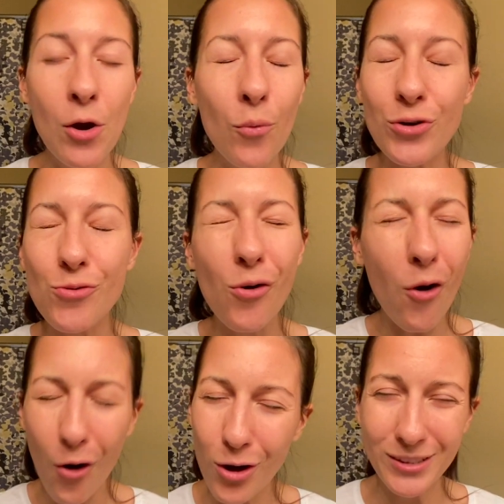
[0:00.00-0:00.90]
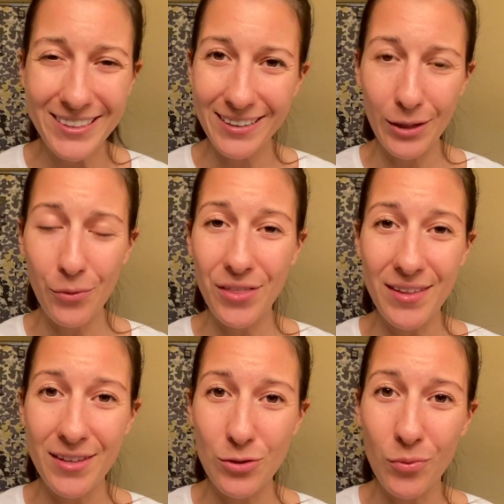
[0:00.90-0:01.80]
which we're all dealing with in
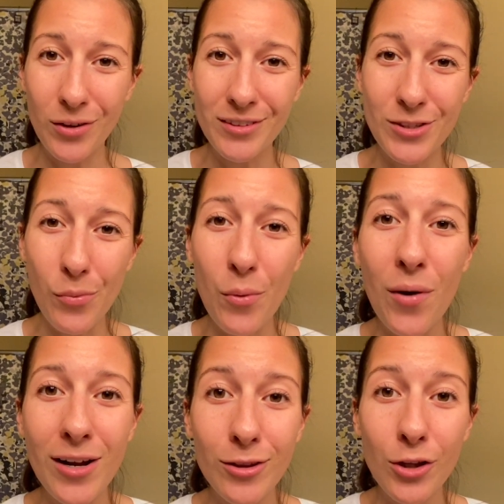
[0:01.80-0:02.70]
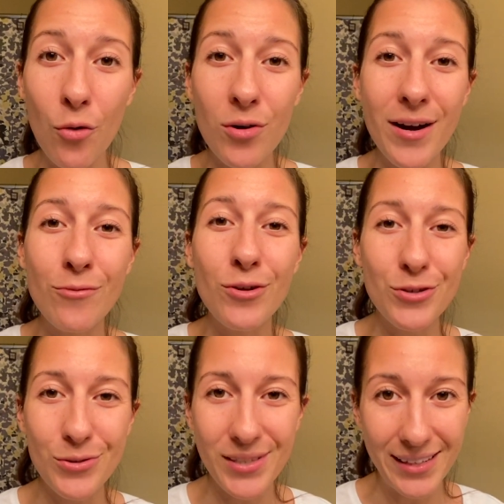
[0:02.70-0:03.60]
this world. So we want to lower and
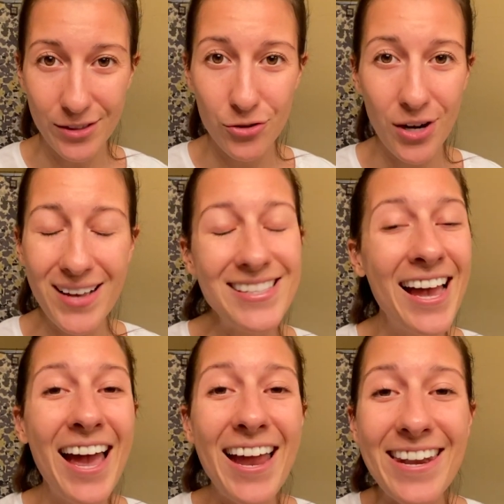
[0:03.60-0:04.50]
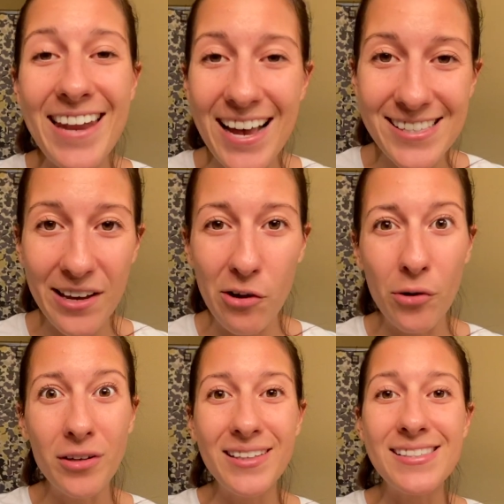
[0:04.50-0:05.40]
reduce that stress, and Nasya
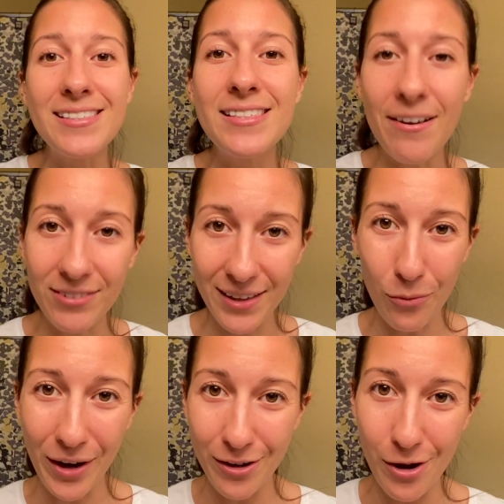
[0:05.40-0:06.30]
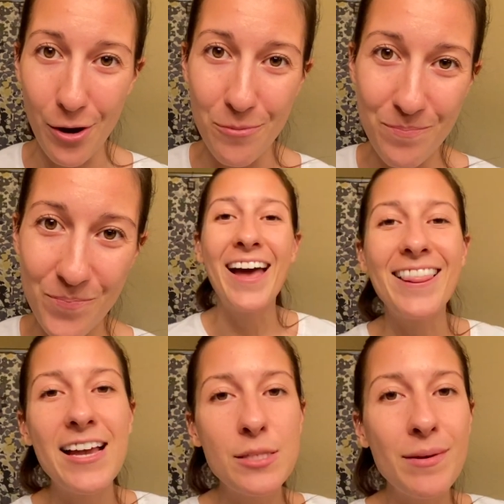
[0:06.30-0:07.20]
oil is definitely the way to go. And
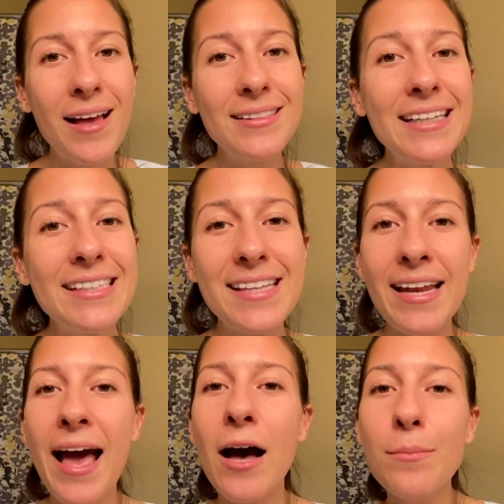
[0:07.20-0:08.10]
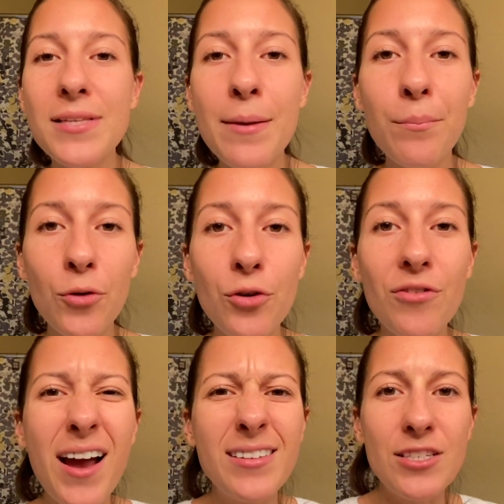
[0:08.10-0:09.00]
last but not least, it helps improve
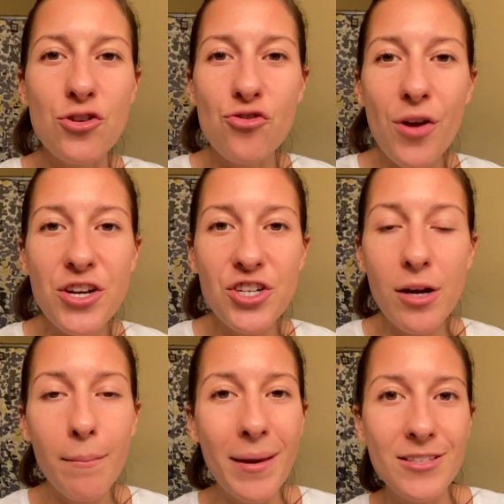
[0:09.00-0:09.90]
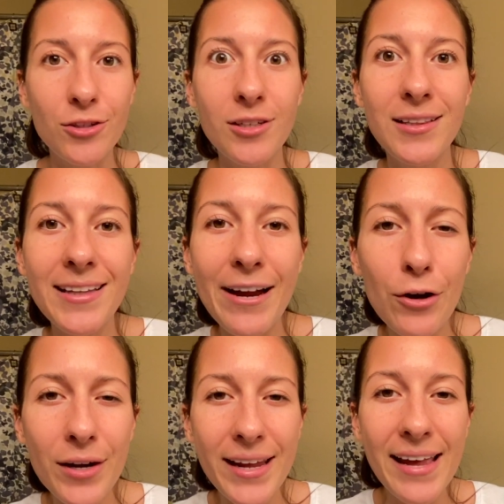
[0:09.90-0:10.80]
concentration, mental
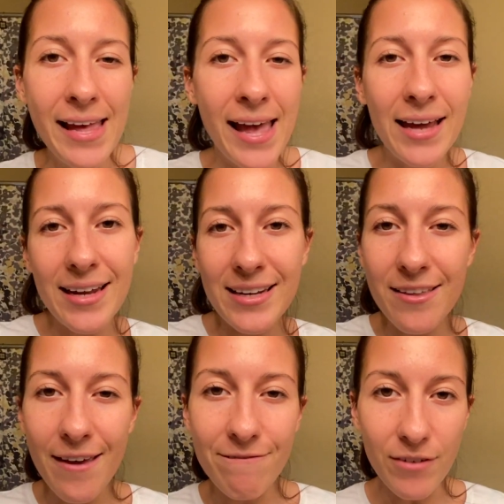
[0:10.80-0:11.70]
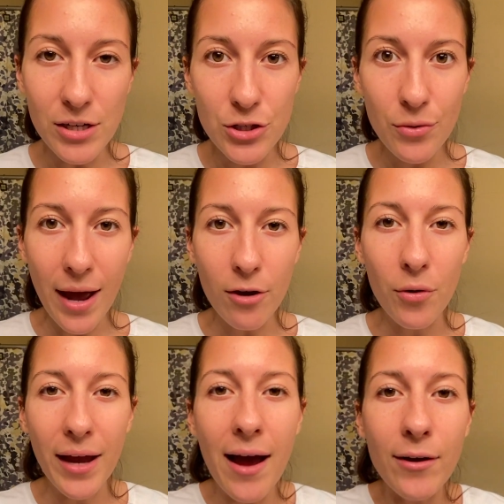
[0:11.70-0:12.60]
clarity, and any of that fuzz you got
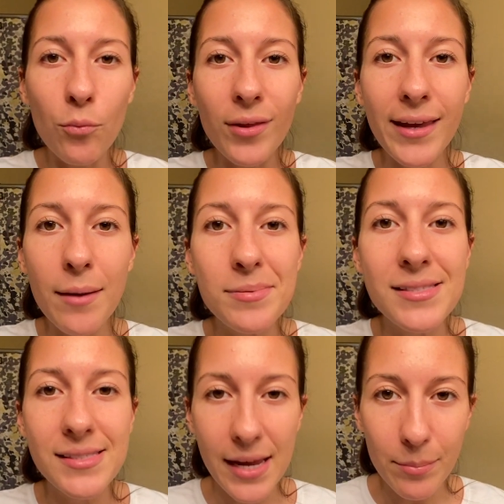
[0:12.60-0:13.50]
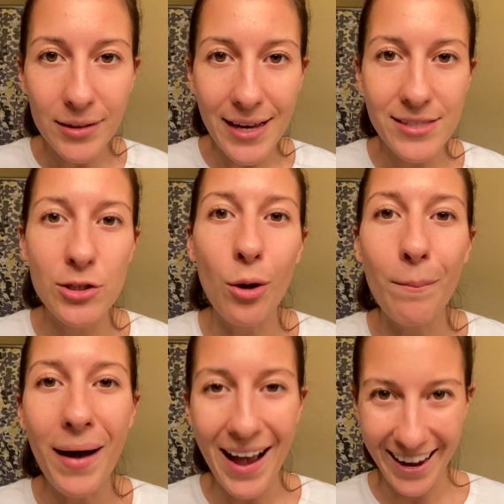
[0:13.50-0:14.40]
going on. It really helps stabilize your
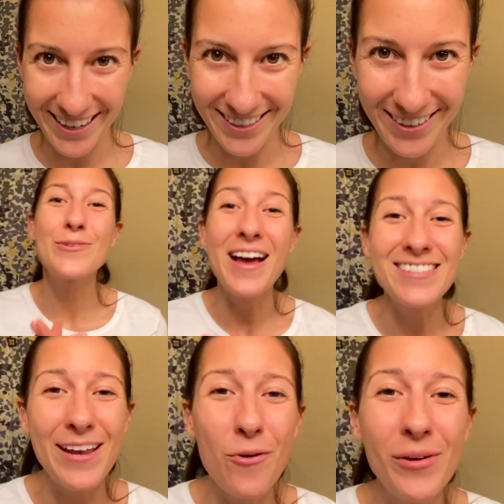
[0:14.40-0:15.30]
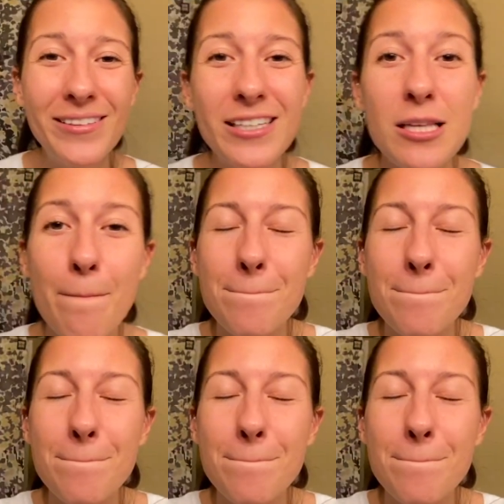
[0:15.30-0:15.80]
mind. So Nasya oil is